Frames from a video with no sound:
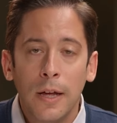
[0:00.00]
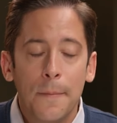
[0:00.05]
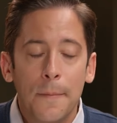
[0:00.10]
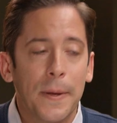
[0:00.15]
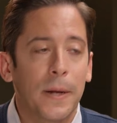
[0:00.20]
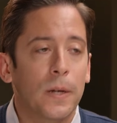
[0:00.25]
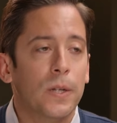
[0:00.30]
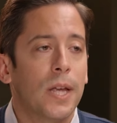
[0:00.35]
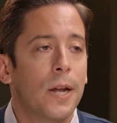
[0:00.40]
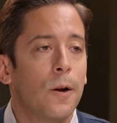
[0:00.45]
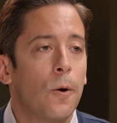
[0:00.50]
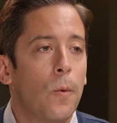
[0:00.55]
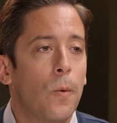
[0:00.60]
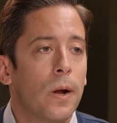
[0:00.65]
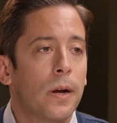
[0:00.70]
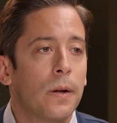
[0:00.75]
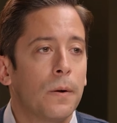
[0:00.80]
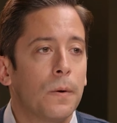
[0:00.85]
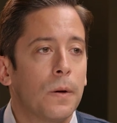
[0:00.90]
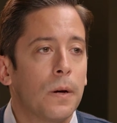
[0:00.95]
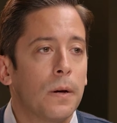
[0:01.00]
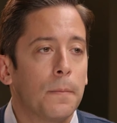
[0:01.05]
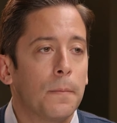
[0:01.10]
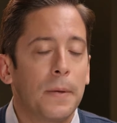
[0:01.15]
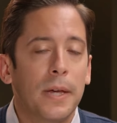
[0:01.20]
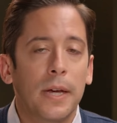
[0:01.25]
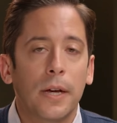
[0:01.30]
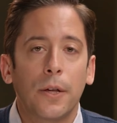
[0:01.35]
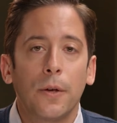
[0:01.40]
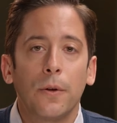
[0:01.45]
because they don't want to
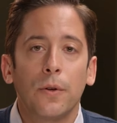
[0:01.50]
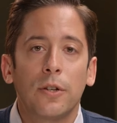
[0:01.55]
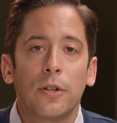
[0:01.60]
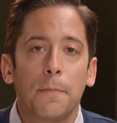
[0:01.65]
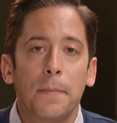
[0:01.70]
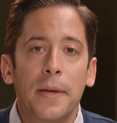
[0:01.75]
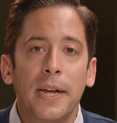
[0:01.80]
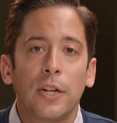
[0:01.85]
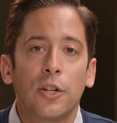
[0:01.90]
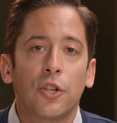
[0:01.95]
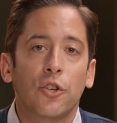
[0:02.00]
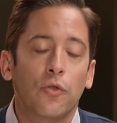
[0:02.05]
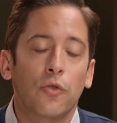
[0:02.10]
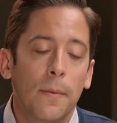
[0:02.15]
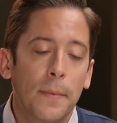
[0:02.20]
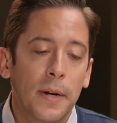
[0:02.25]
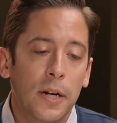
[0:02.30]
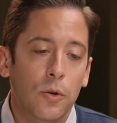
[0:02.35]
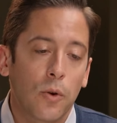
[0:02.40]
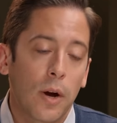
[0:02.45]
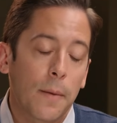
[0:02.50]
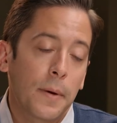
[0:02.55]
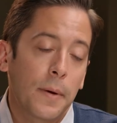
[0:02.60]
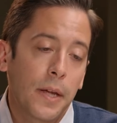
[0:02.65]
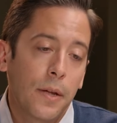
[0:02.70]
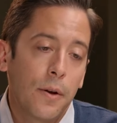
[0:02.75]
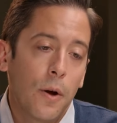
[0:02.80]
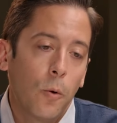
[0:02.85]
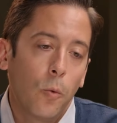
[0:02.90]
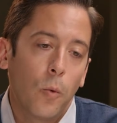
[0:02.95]
be accused of being discriminatory. But
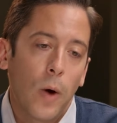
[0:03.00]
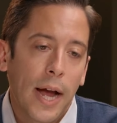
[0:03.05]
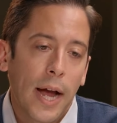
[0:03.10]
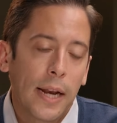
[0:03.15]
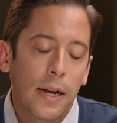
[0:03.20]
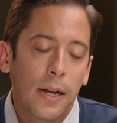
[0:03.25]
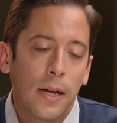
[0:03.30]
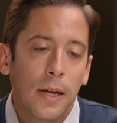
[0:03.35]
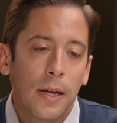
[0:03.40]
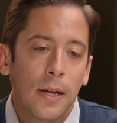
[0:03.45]
you know what?